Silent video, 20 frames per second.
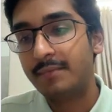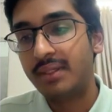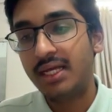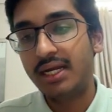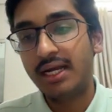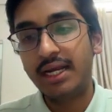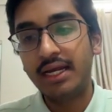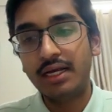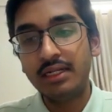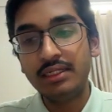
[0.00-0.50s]

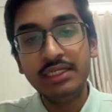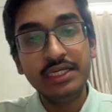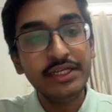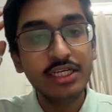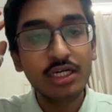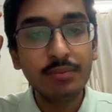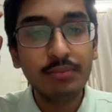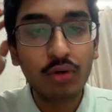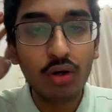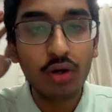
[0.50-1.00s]
Linear
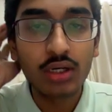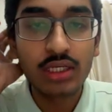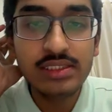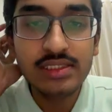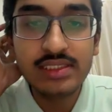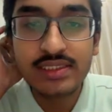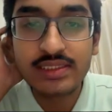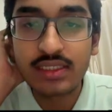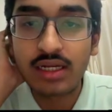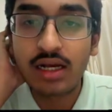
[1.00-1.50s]

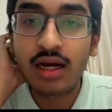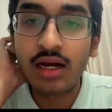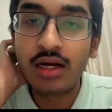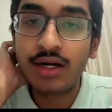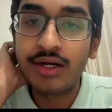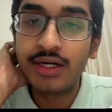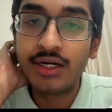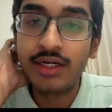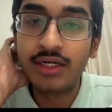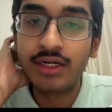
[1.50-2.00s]
models
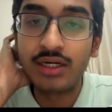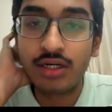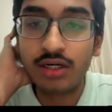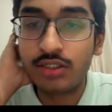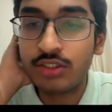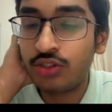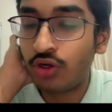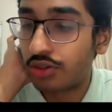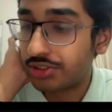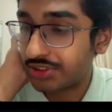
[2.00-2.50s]
are
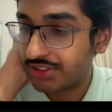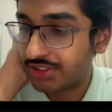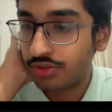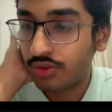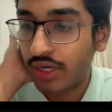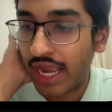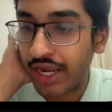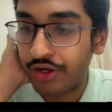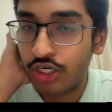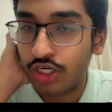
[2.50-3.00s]
not so
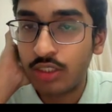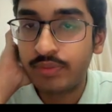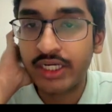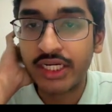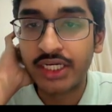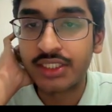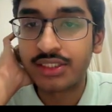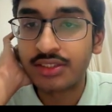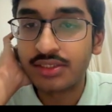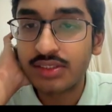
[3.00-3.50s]
accurate
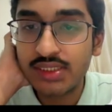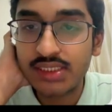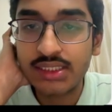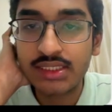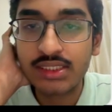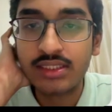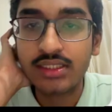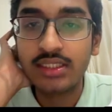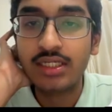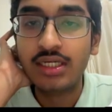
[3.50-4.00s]
predictors,
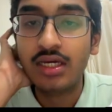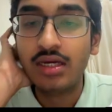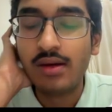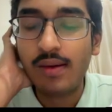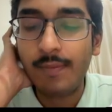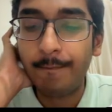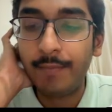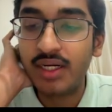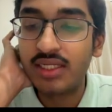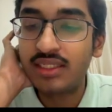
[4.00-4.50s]

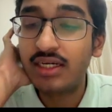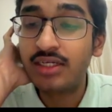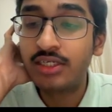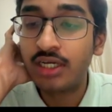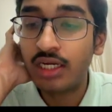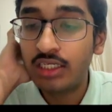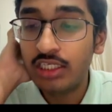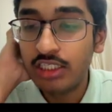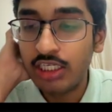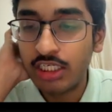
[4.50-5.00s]
but they're
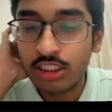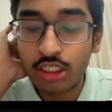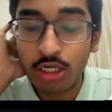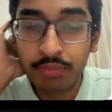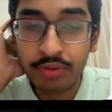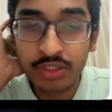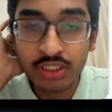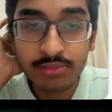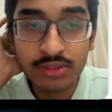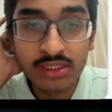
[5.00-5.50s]
really
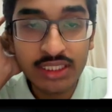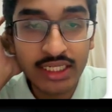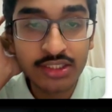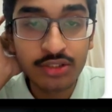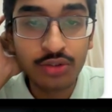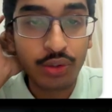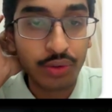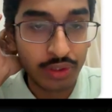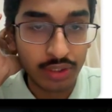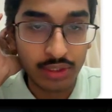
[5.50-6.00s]
interpretable and
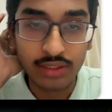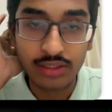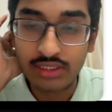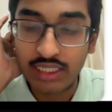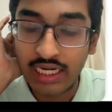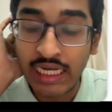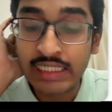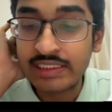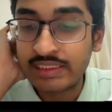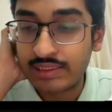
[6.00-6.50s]
good
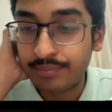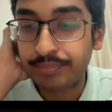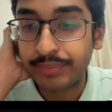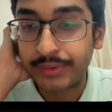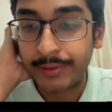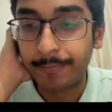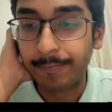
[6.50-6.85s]
and simple.